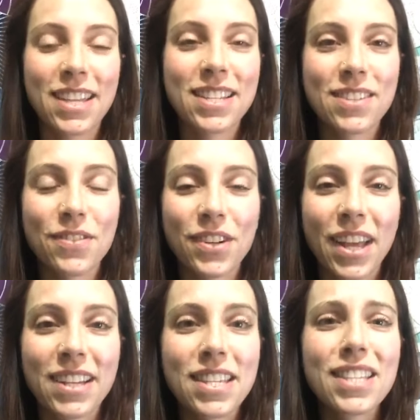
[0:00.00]
This is for
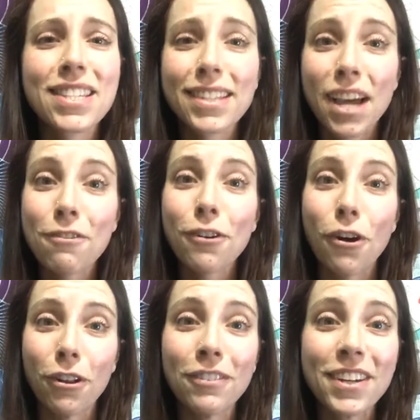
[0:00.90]
Alexa. This is kind of for
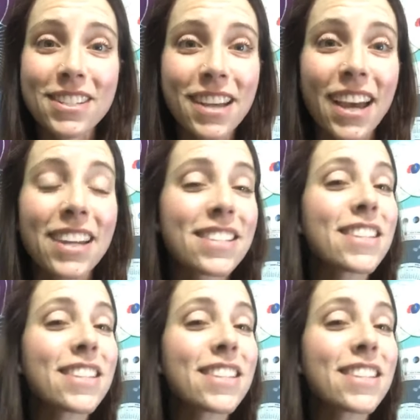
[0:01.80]
all of us, guys. This